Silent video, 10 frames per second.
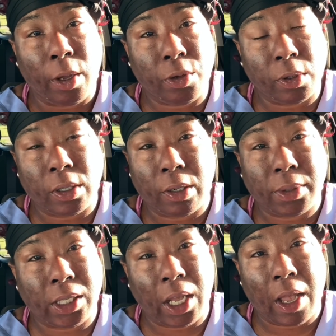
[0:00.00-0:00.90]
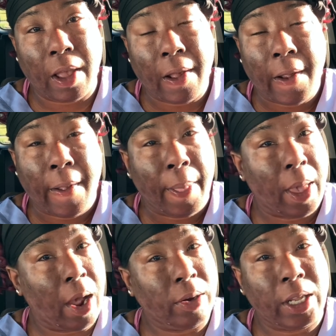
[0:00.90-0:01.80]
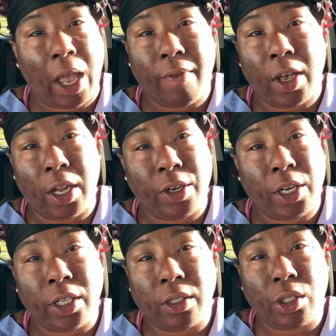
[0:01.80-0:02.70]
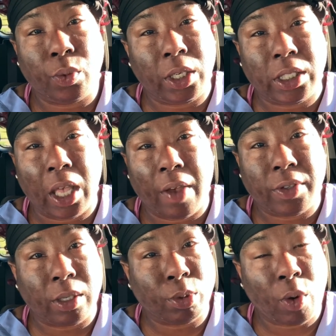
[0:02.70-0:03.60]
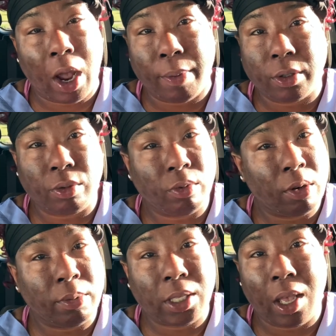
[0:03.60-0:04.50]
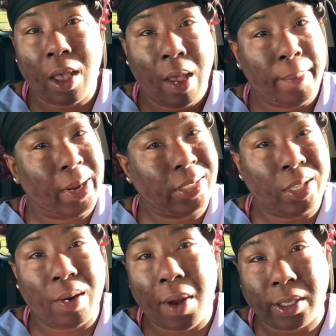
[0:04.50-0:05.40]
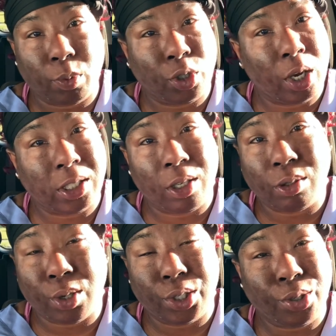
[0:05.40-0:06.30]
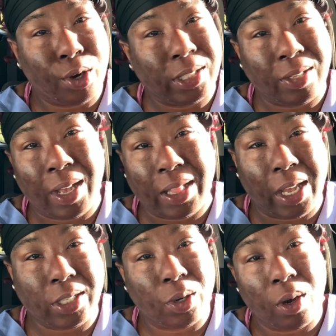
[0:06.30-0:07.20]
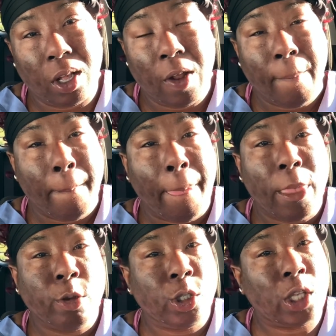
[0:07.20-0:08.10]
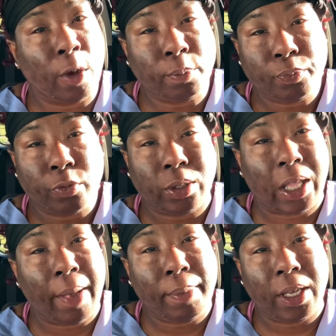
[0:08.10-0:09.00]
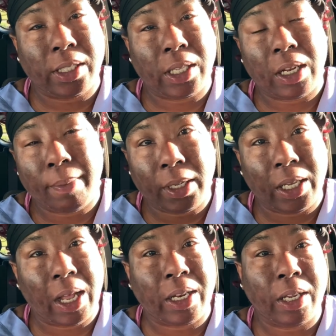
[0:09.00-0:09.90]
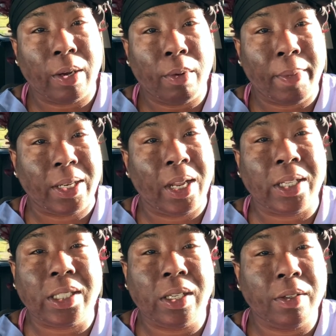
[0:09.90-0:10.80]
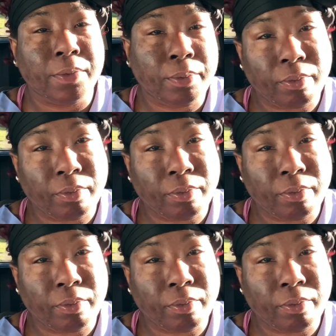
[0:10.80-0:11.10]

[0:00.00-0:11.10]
you know what I'm saying? I only have 127 subscribers, you know what I'm saying? But I still rocks with y'all, still talk to y'all, still holla at y'all. So, with that being said, I'm going to get out of here with my negative